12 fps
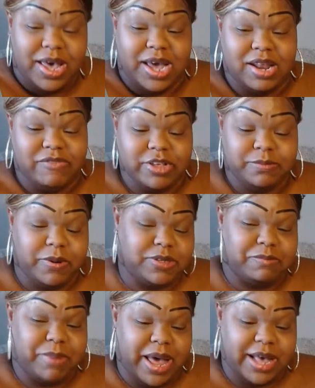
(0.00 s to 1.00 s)
And if this
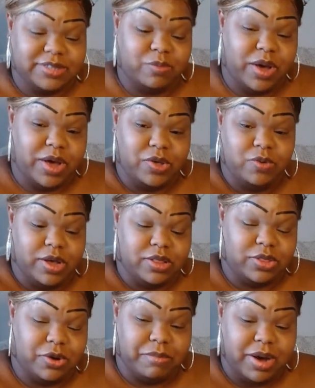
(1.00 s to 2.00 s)
person passed away, you
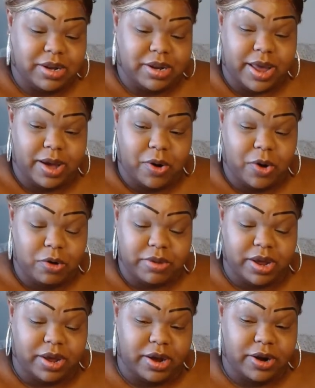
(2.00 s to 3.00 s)
get their money, their home,
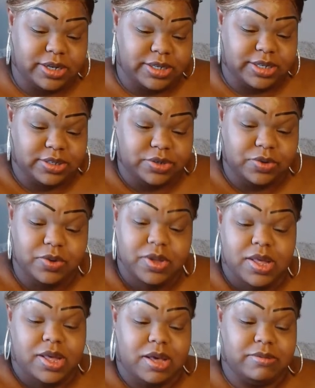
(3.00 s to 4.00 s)
their inheritance too.
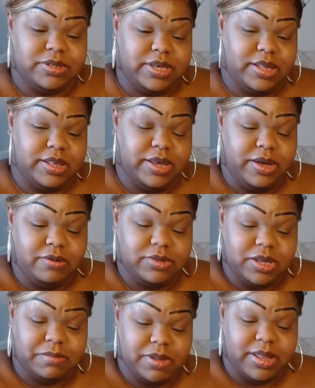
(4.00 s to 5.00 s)
I'm saying, Leo,
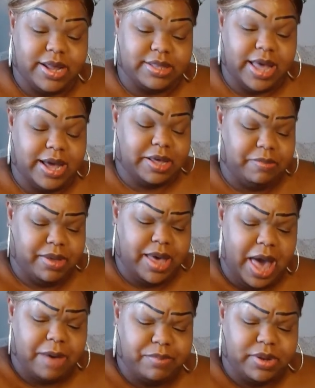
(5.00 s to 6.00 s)
something like that could be
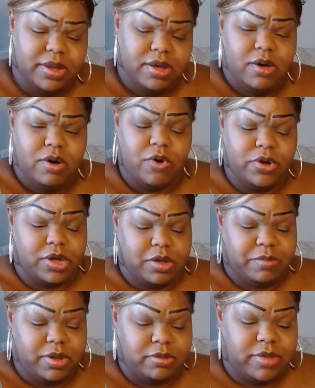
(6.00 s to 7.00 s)
happening, or you
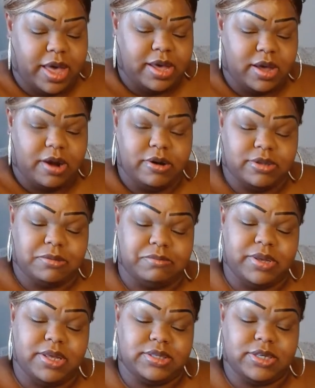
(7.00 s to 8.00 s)
could be taking care of some
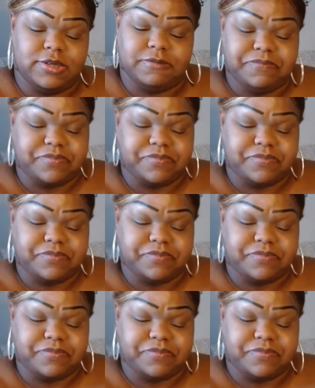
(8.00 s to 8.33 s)
business.